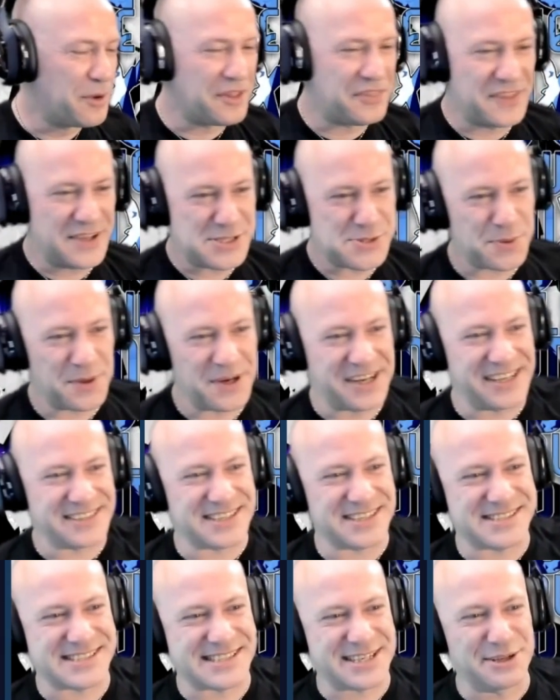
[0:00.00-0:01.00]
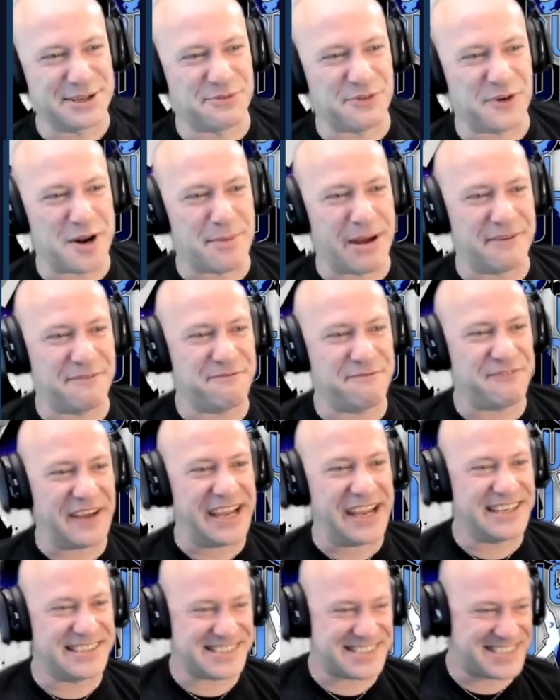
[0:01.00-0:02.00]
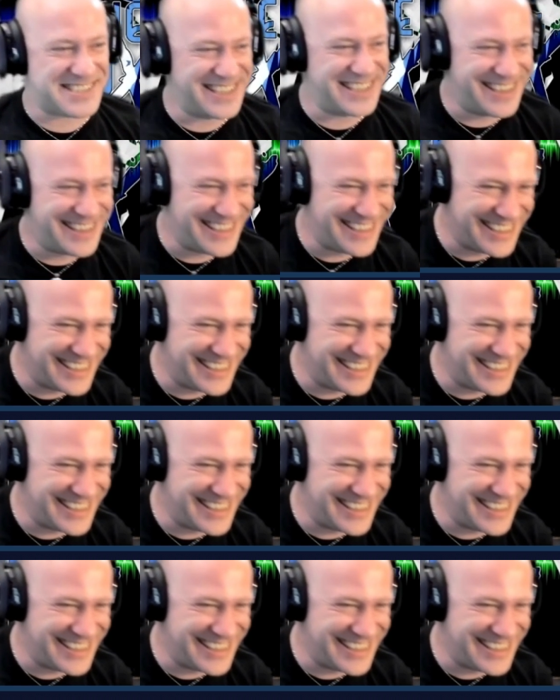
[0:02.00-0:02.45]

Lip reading: Well, this one, because it's still in front of my face.